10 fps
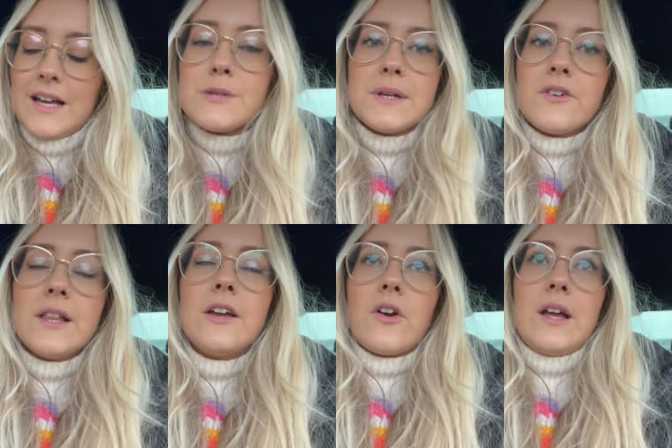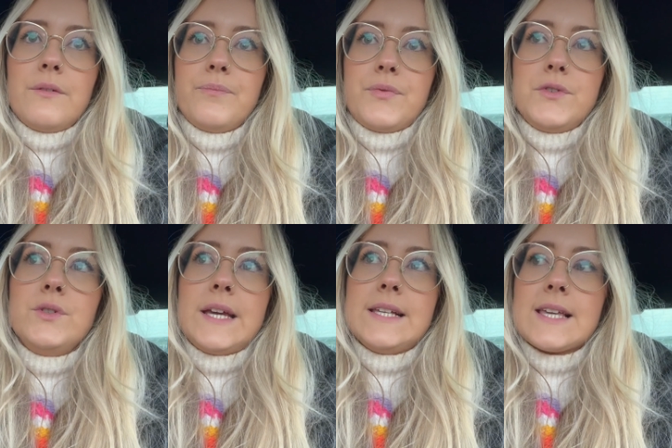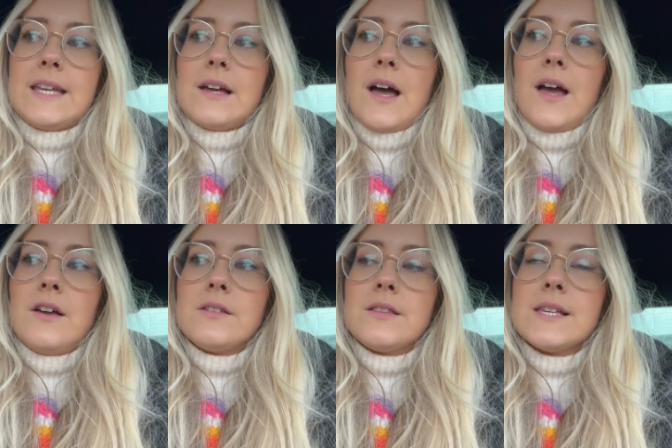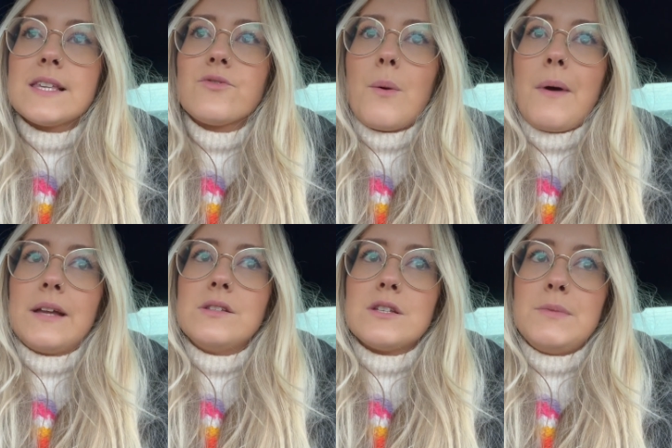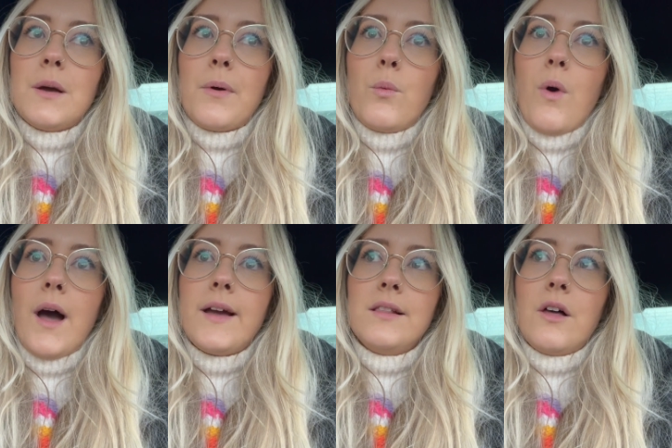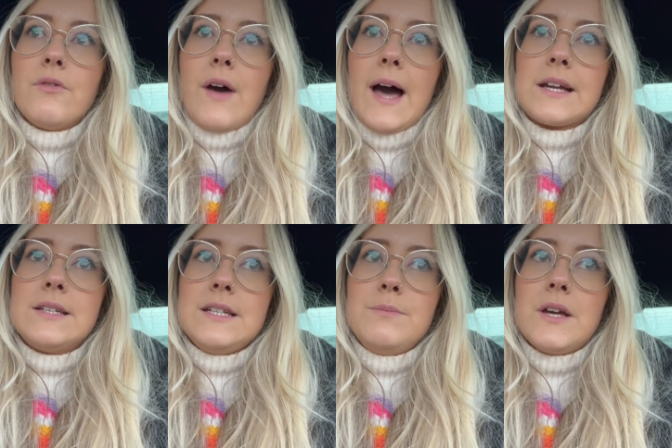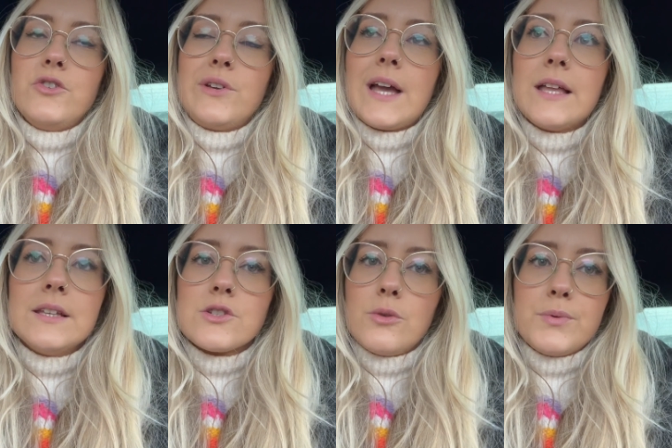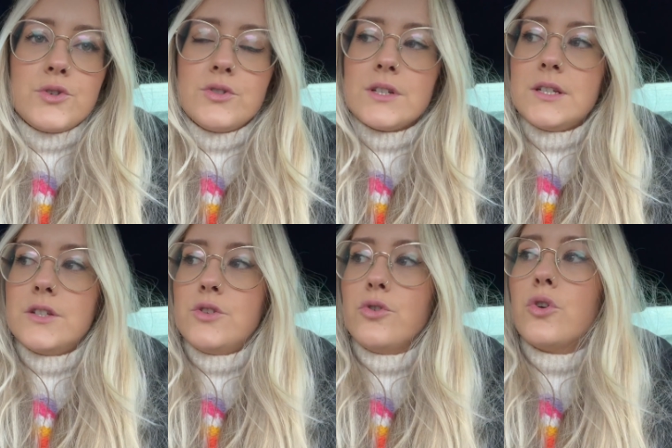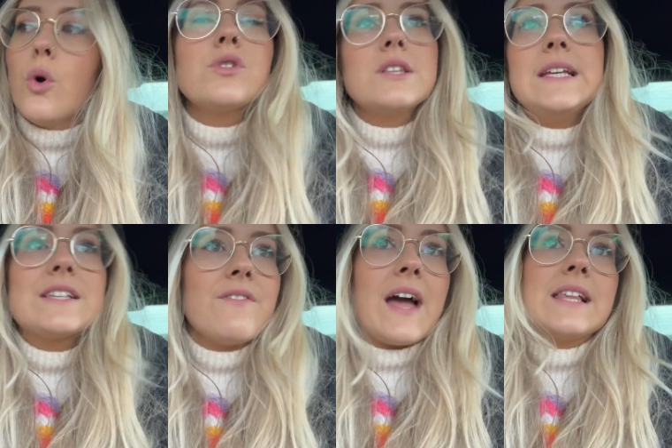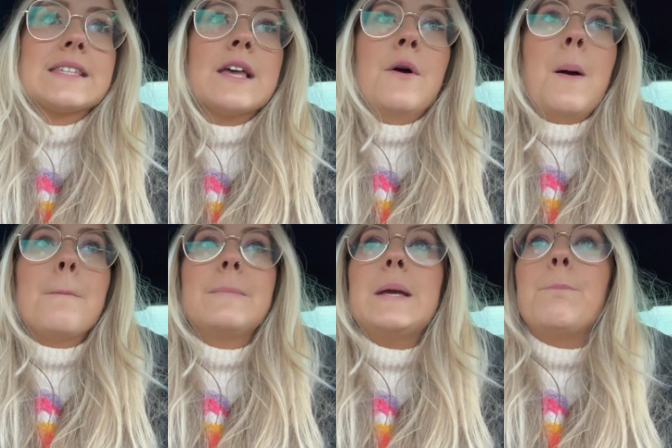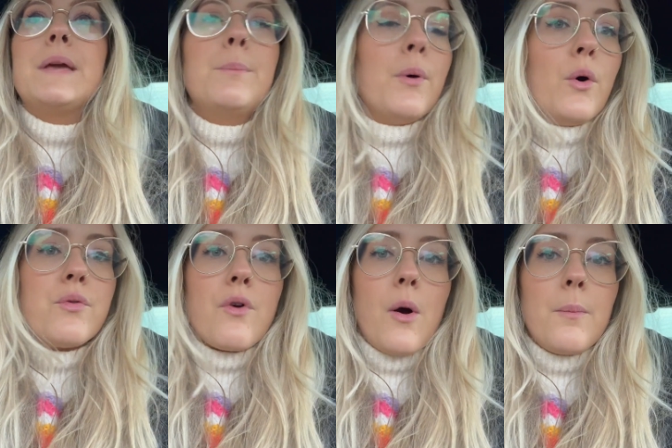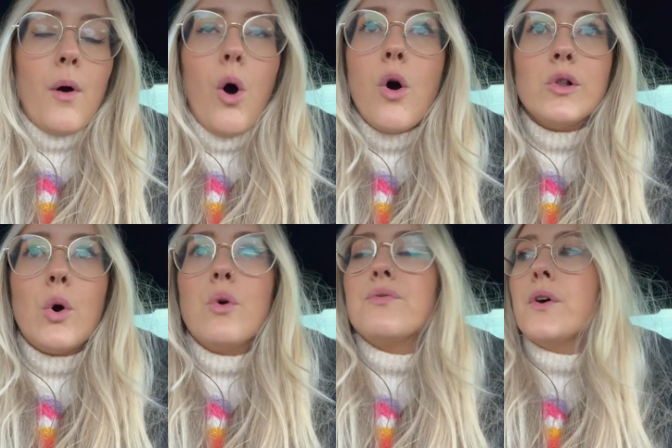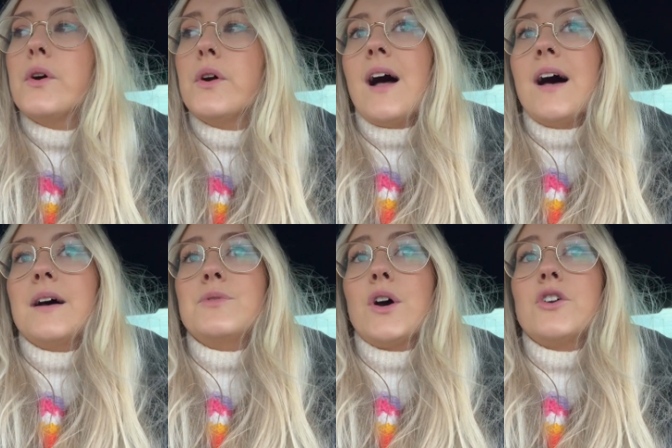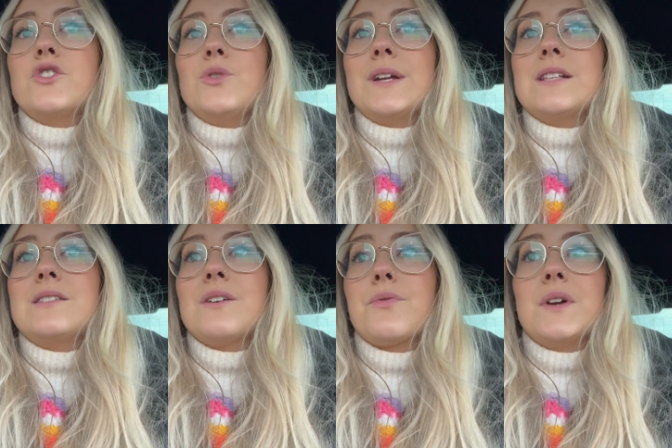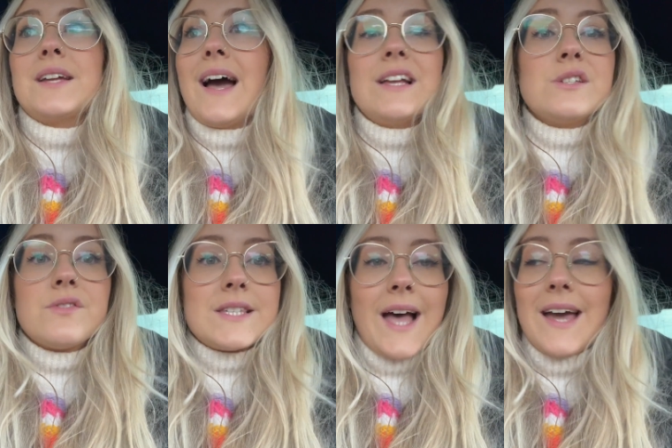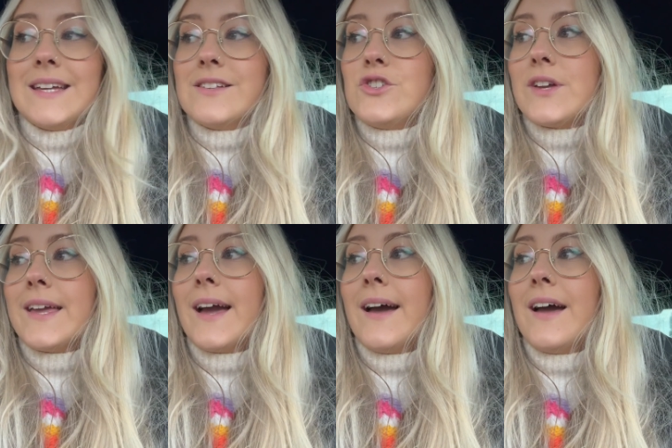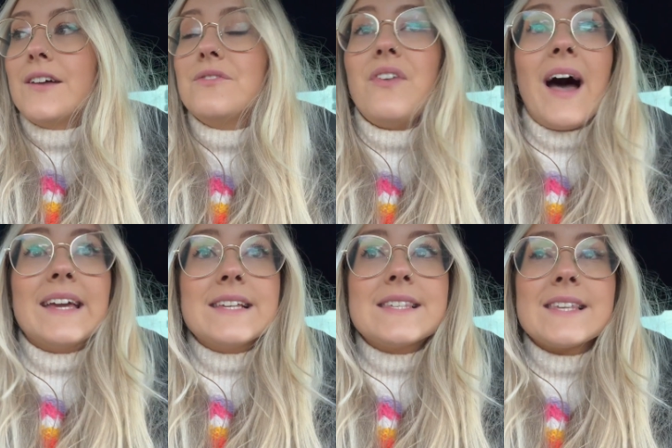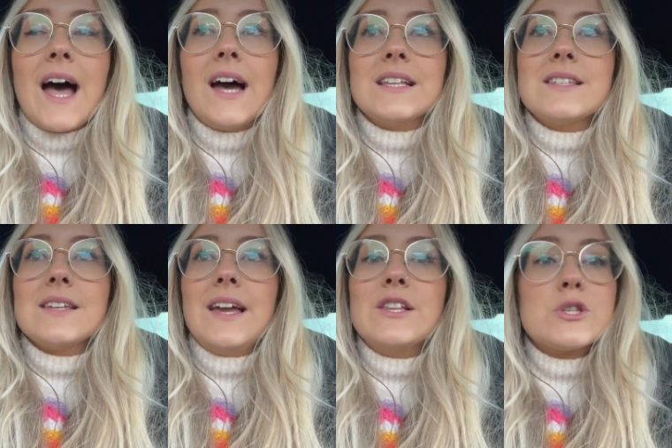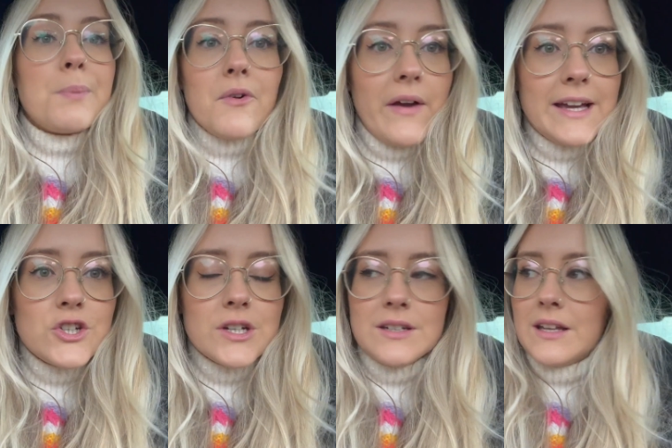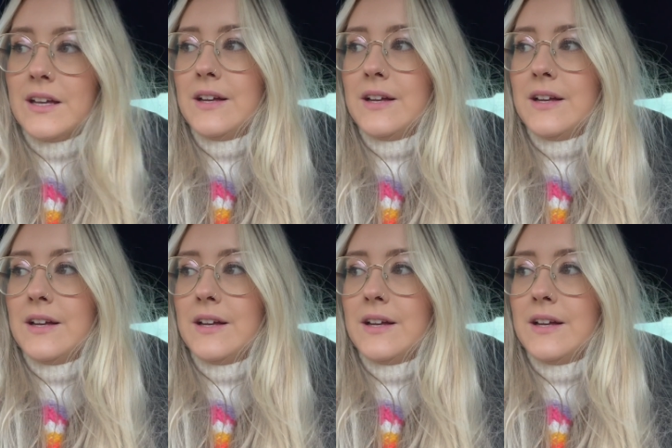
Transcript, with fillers: it's been a really great few days and it, it, this has reminded me about why I love academia. You get this opportunity to go to these events, meet people from all over uh, that are doing different kinds of science. You can get advice and inspiration